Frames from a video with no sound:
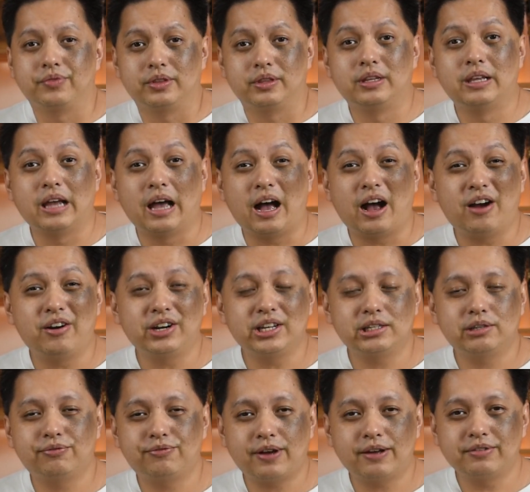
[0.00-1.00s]
the
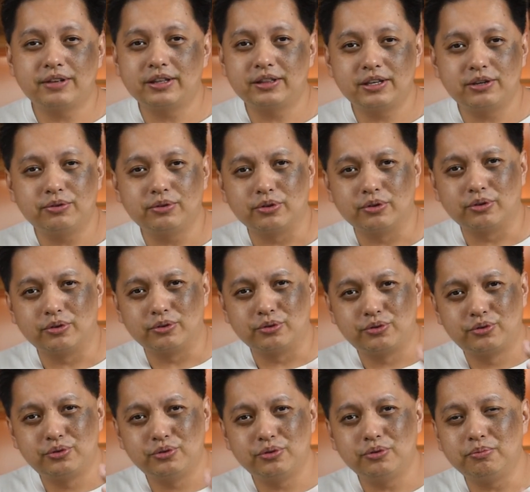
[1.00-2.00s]
RX 590
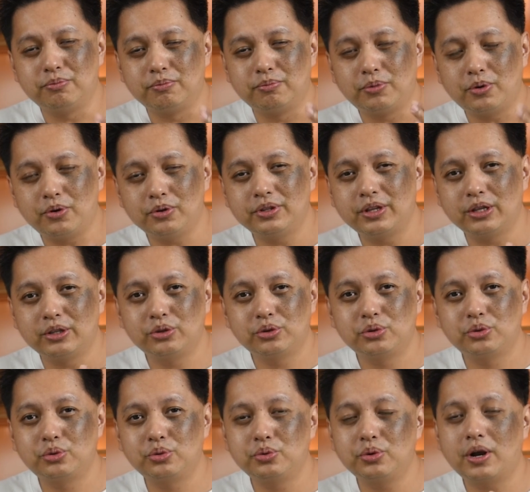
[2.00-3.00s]
drew more than
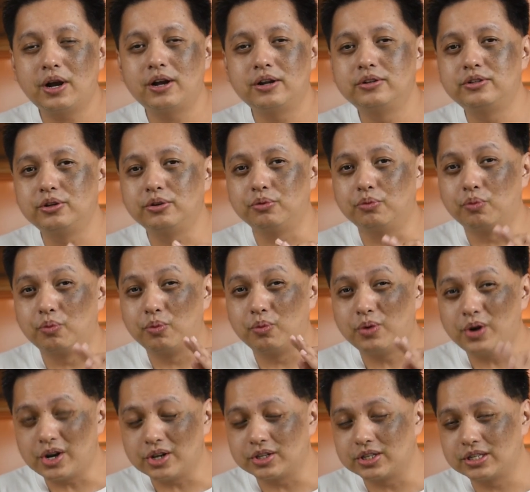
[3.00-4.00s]
200
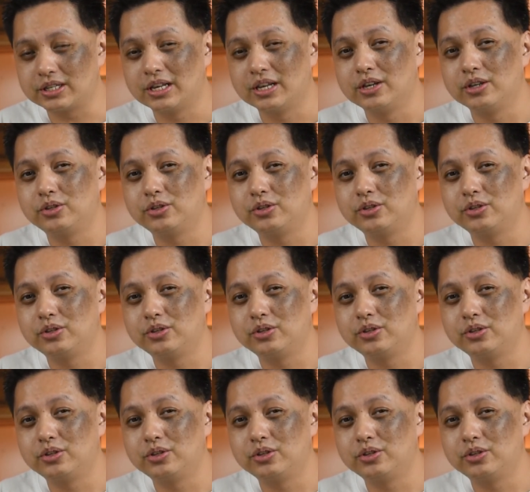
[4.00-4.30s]
watts.